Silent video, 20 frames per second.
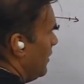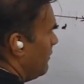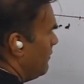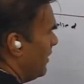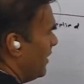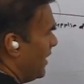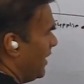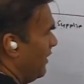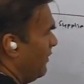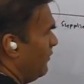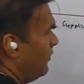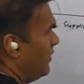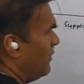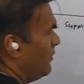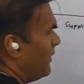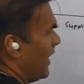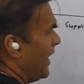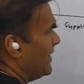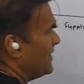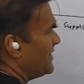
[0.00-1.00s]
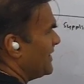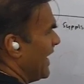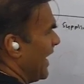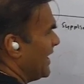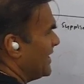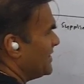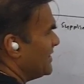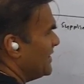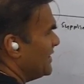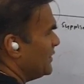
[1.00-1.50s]
But if the price
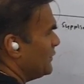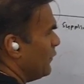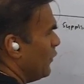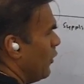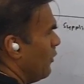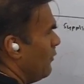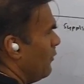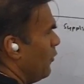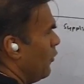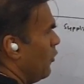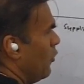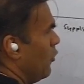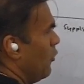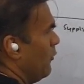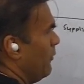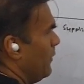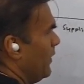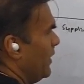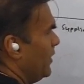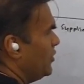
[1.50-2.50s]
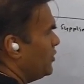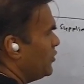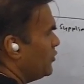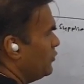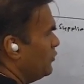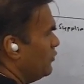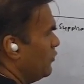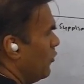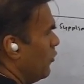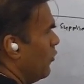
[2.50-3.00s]
rises from OP
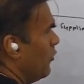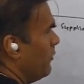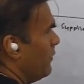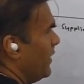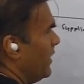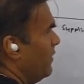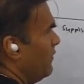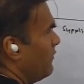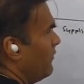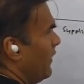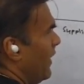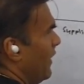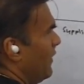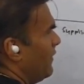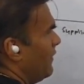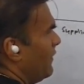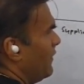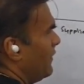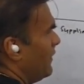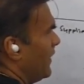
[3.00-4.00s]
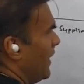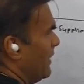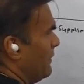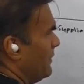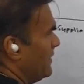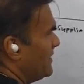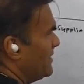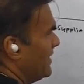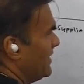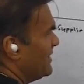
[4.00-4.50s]
to OP1, that
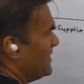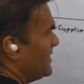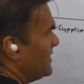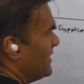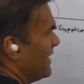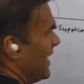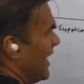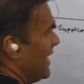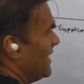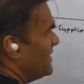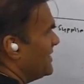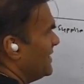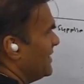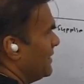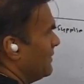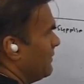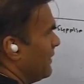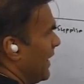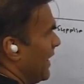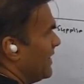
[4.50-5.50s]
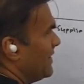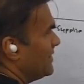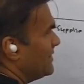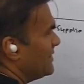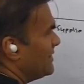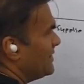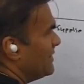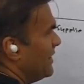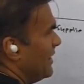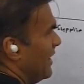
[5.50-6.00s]
means this is a rise in the
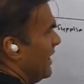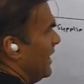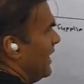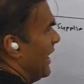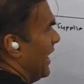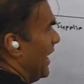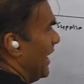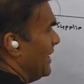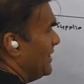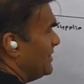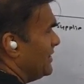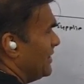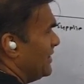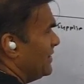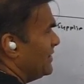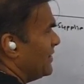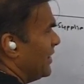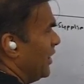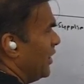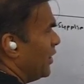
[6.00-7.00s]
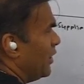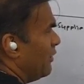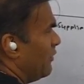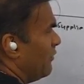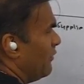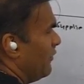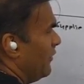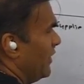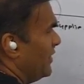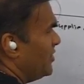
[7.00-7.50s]
price. As a result
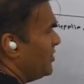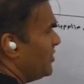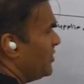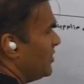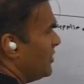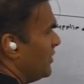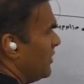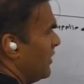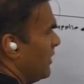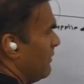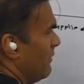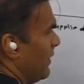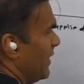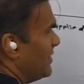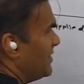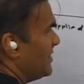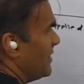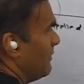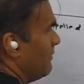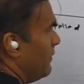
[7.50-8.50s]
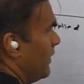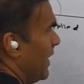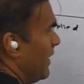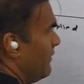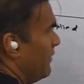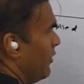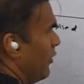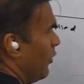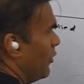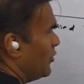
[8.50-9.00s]
of which, my supply
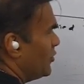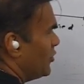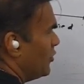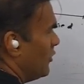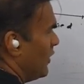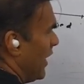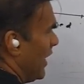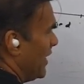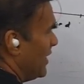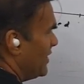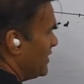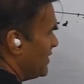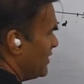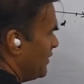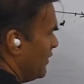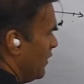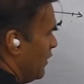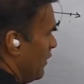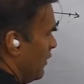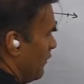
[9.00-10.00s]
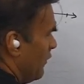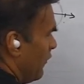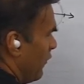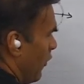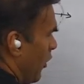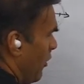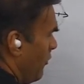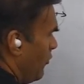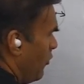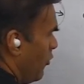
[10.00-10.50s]
will also rise
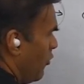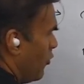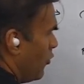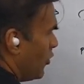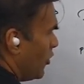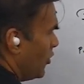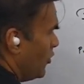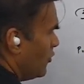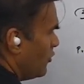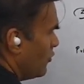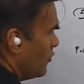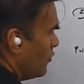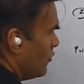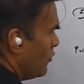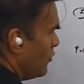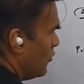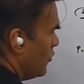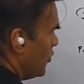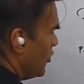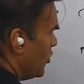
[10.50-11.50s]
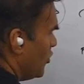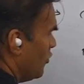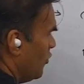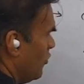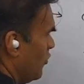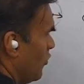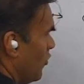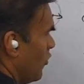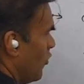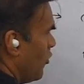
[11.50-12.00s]
from OQ
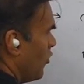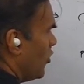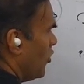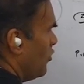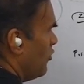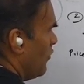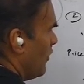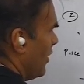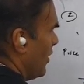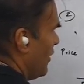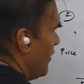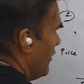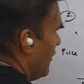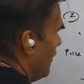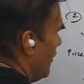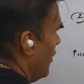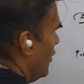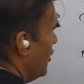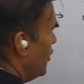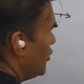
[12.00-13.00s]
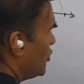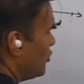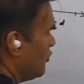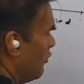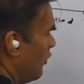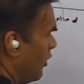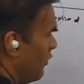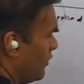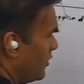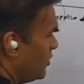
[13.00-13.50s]
to OQ1. So
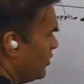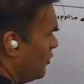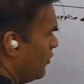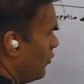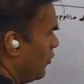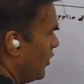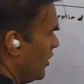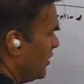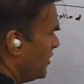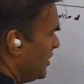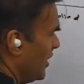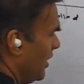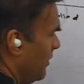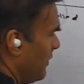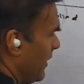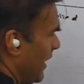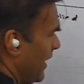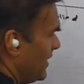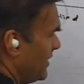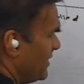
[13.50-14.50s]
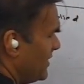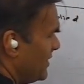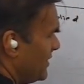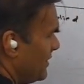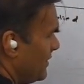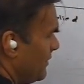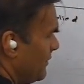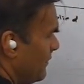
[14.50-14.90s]
what was the original price?